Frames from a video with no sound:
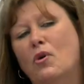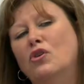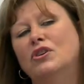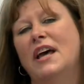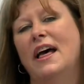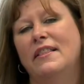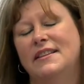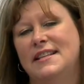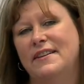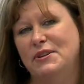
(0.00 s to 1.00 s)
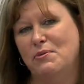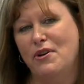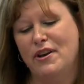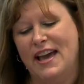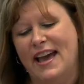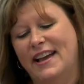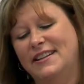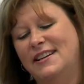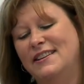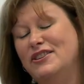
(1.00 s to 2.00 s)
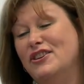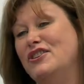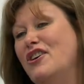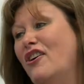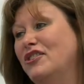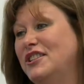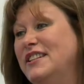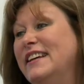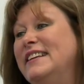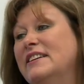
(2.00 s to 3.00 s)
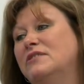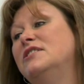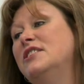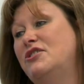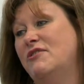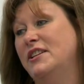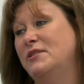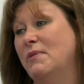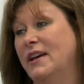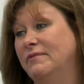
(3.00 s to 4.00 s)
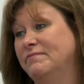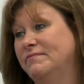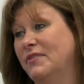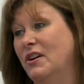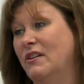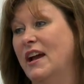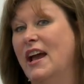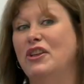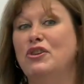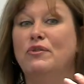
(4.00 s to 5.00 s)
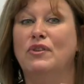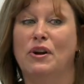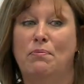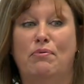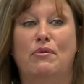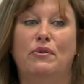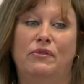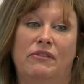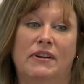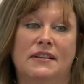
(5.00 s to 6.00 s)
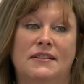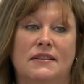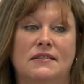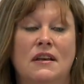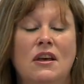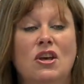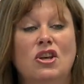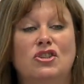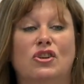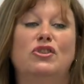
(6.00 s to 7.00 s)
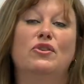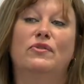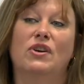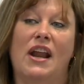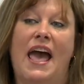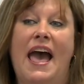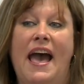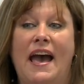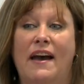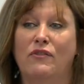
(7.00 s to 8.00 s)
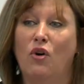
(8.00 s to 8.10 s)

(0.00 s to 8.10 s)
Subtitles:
But under Health and Safety Work Act, you're not, you're guilty straight away. All right, and you've got to prove your innocence. So you've got to have